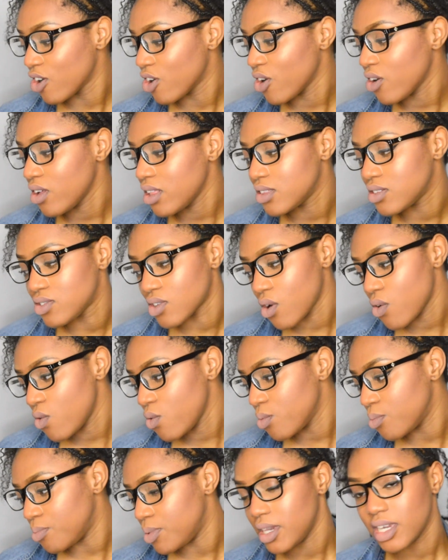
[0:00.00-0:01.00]
Girl,
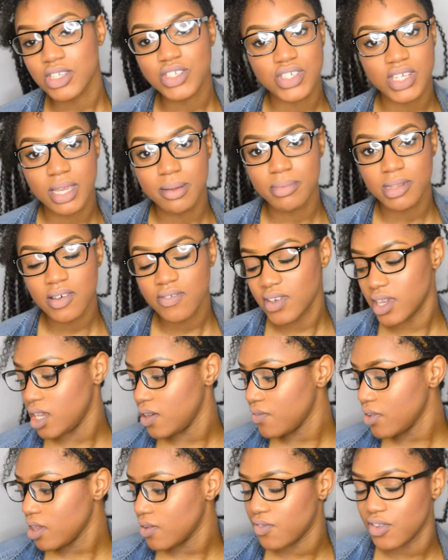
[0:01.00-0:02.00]
don't be ashamed of it.
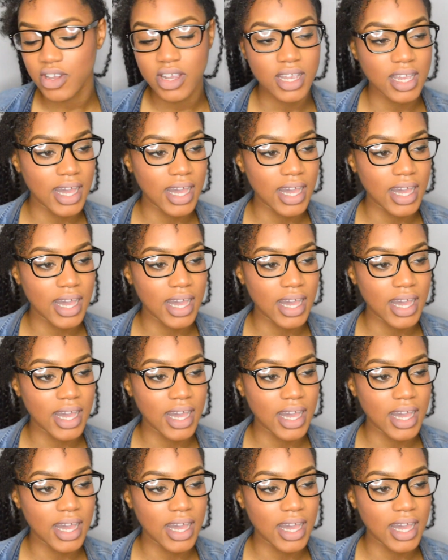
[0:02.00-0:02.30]
Even if you're a